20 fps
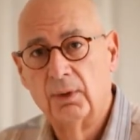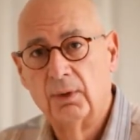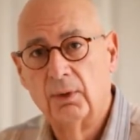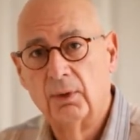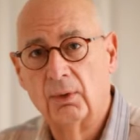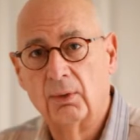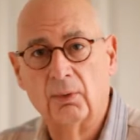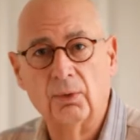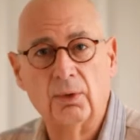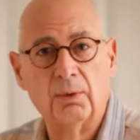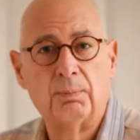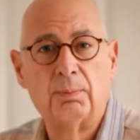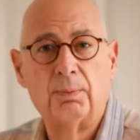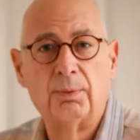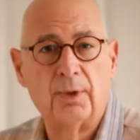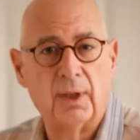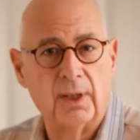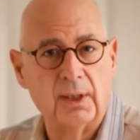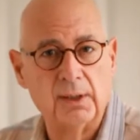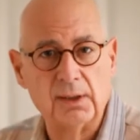all the
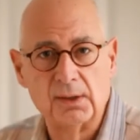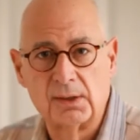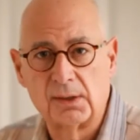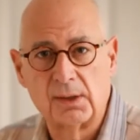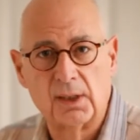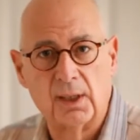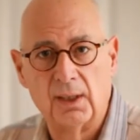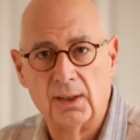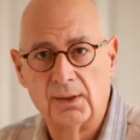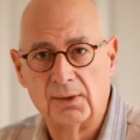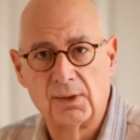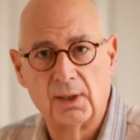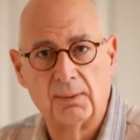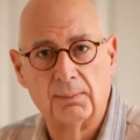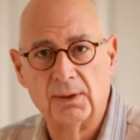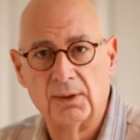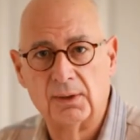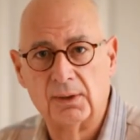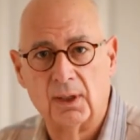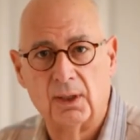brain scans that have
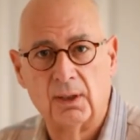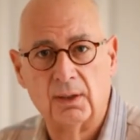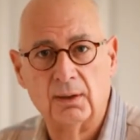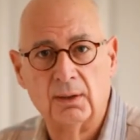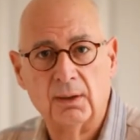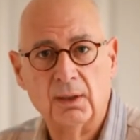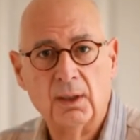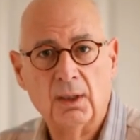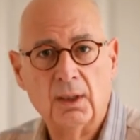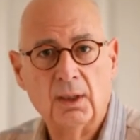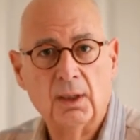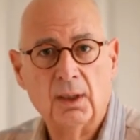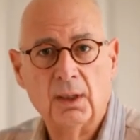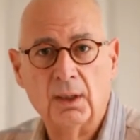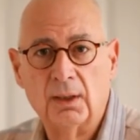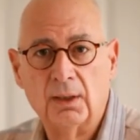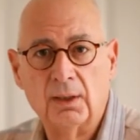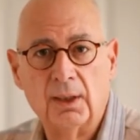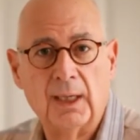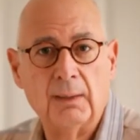been done in
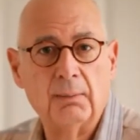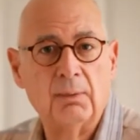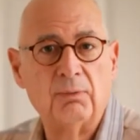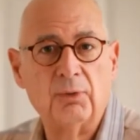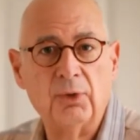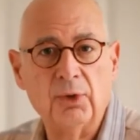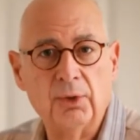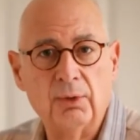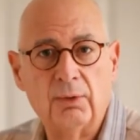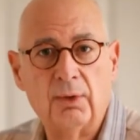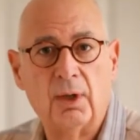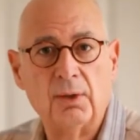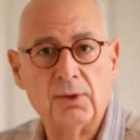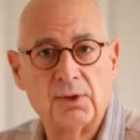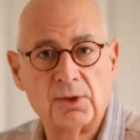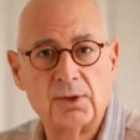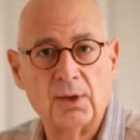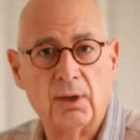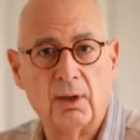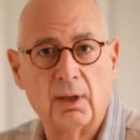the name of
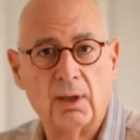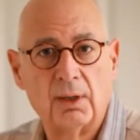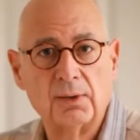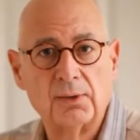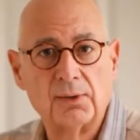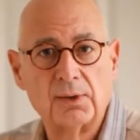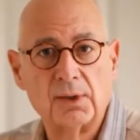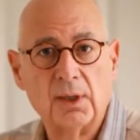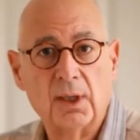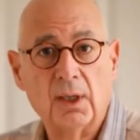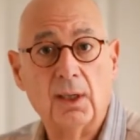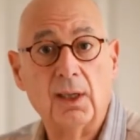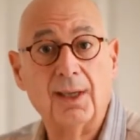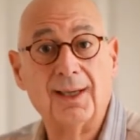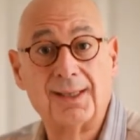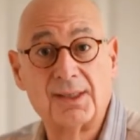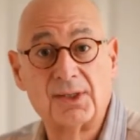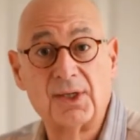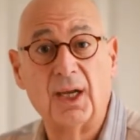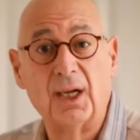neuroscience,
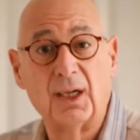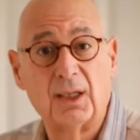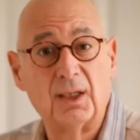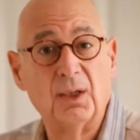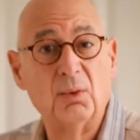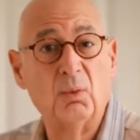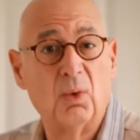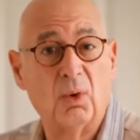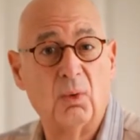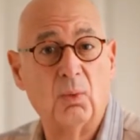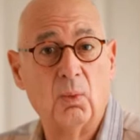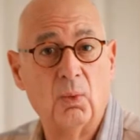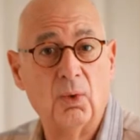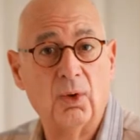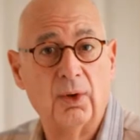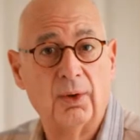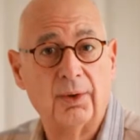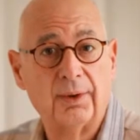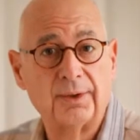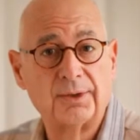exactly what
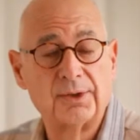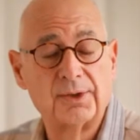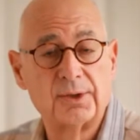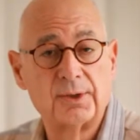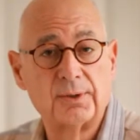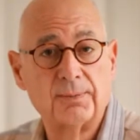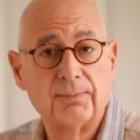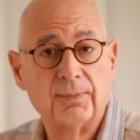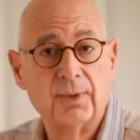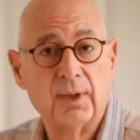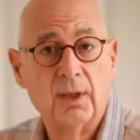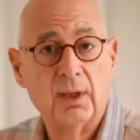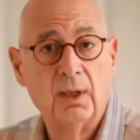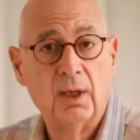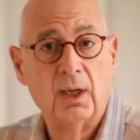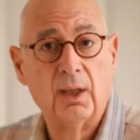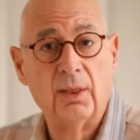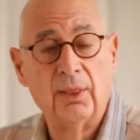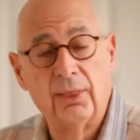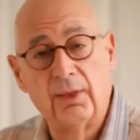works
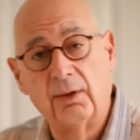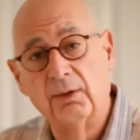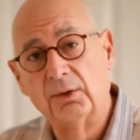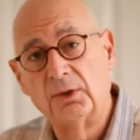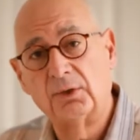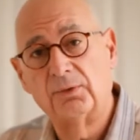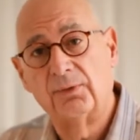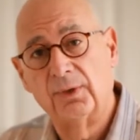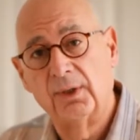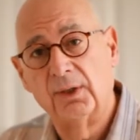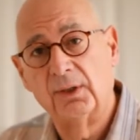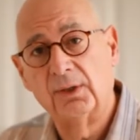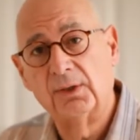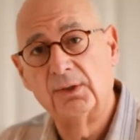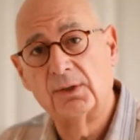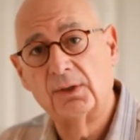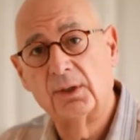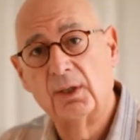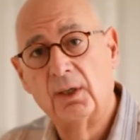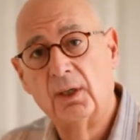and those
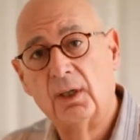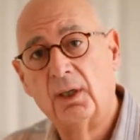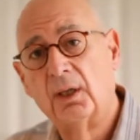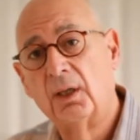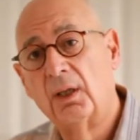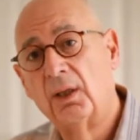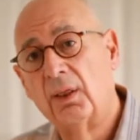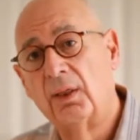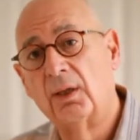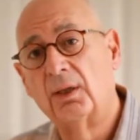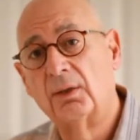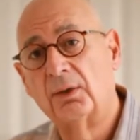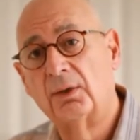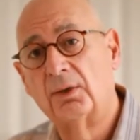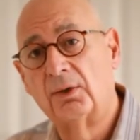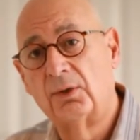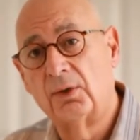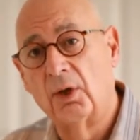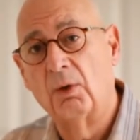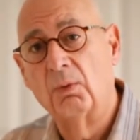things that
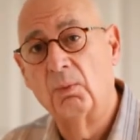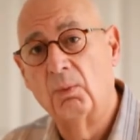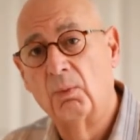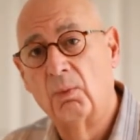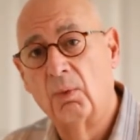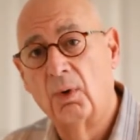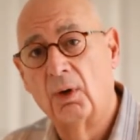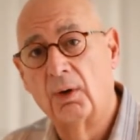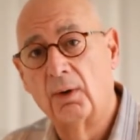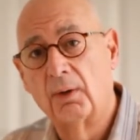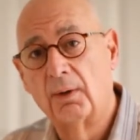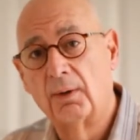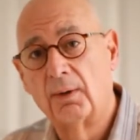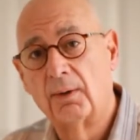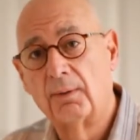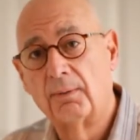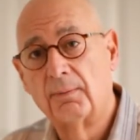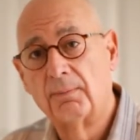don't work.